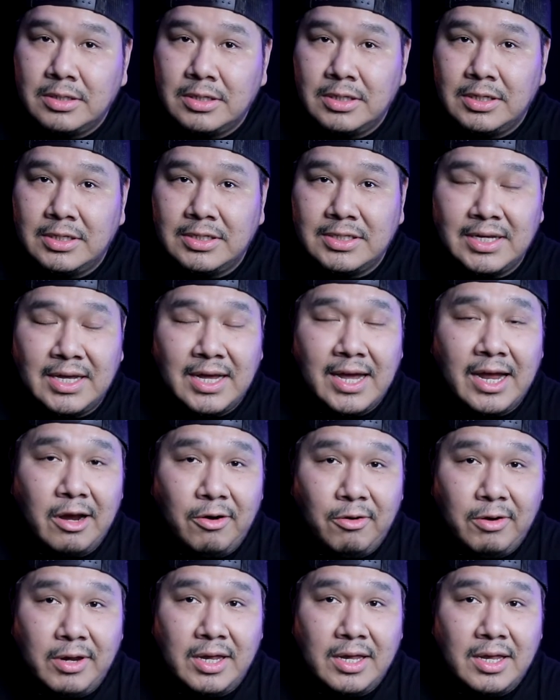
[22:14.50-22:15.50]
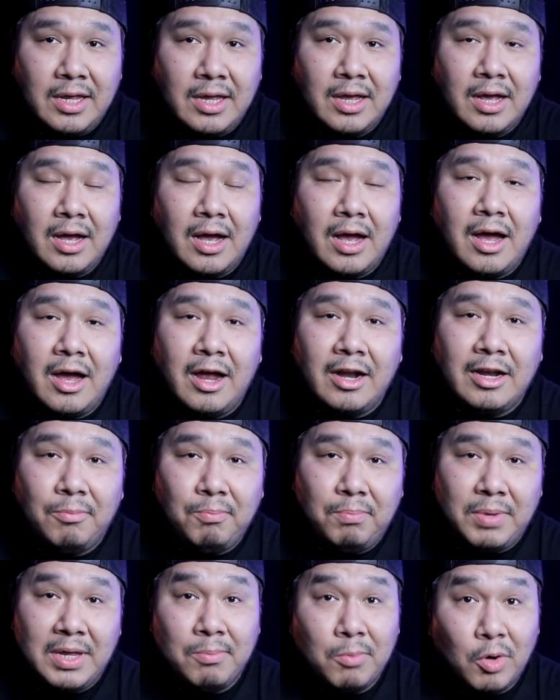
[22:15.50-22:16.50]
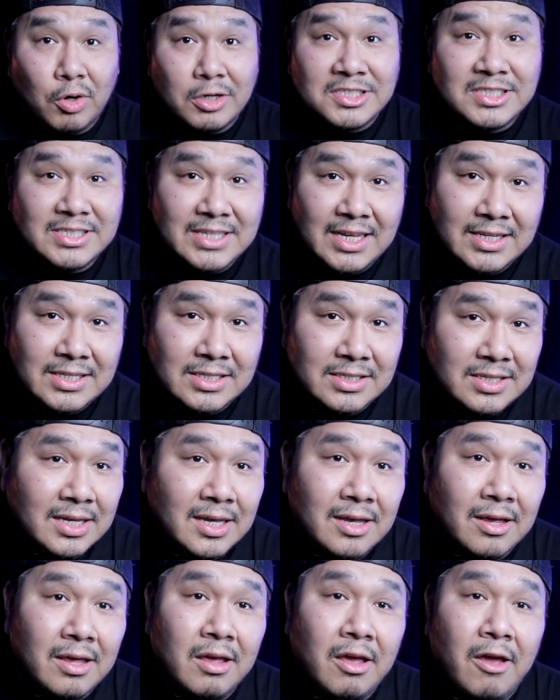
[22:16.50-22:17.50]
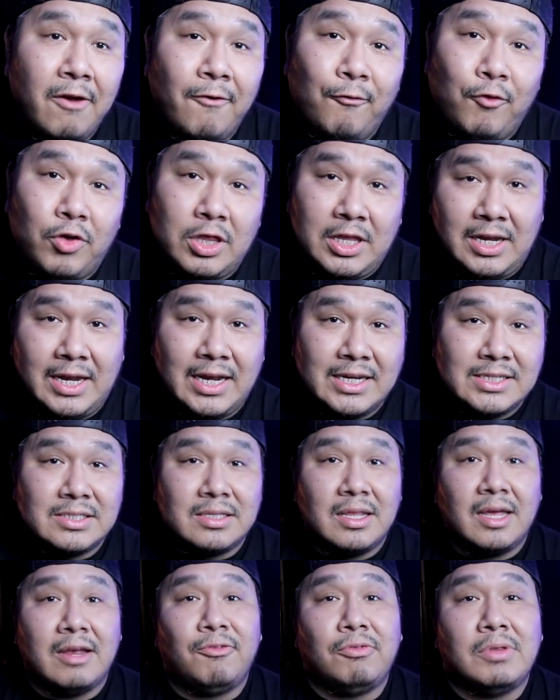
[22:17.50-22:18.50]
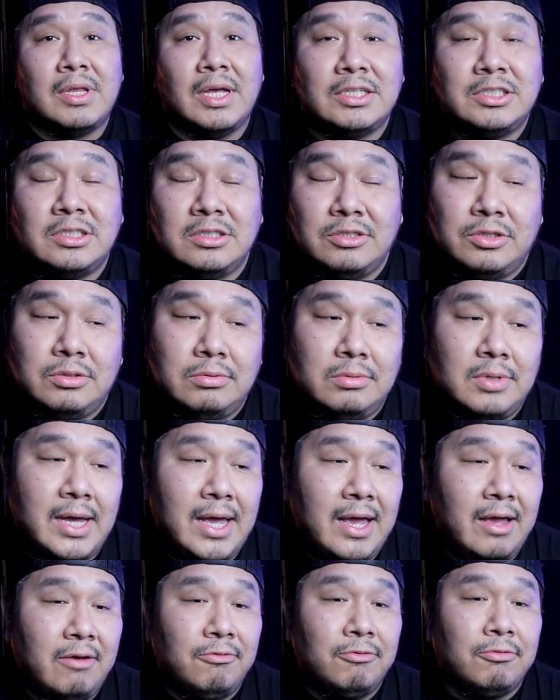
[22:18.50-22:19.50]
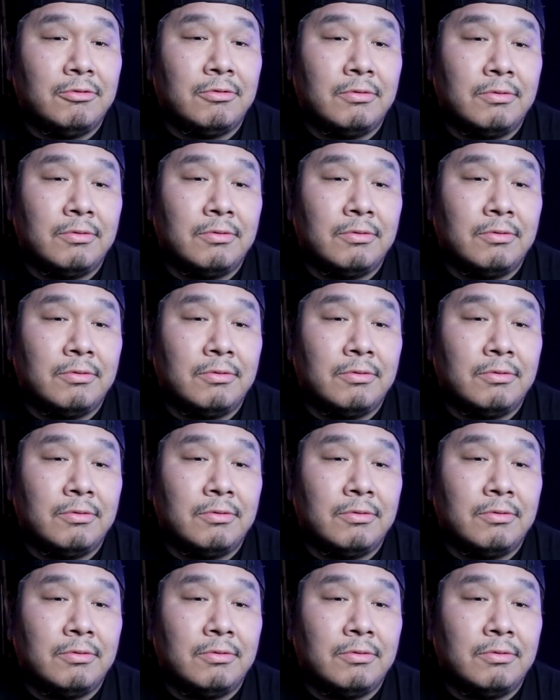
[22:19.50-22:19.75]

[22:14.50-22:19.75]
and to carry on and be more set for the next life that you do have.